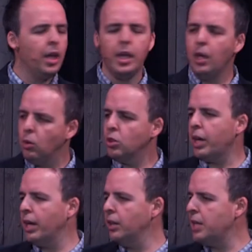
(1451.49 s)
he will
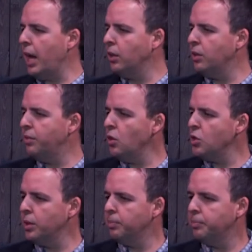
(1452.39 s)
try to attack your
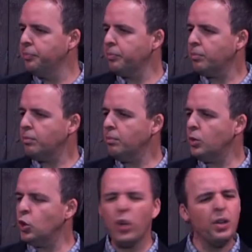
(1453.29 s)
devotion.
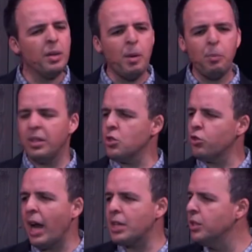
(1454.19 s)
Try to come up with
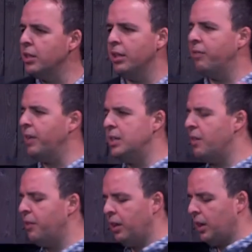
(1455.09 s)
distractions in
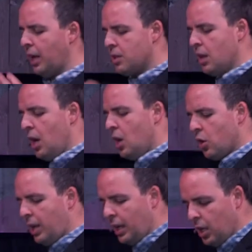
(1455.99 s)
different things
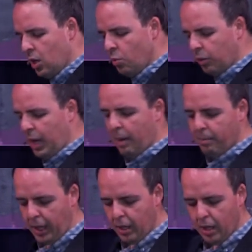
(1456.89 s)
so that you will not
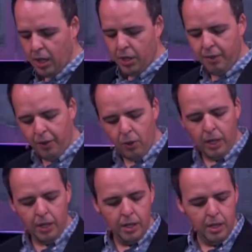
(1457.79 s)
be
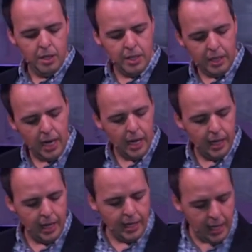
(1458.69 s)
devoted to
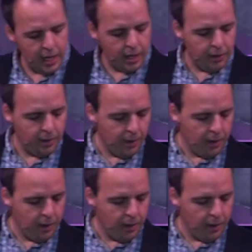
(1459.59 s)
God. And here,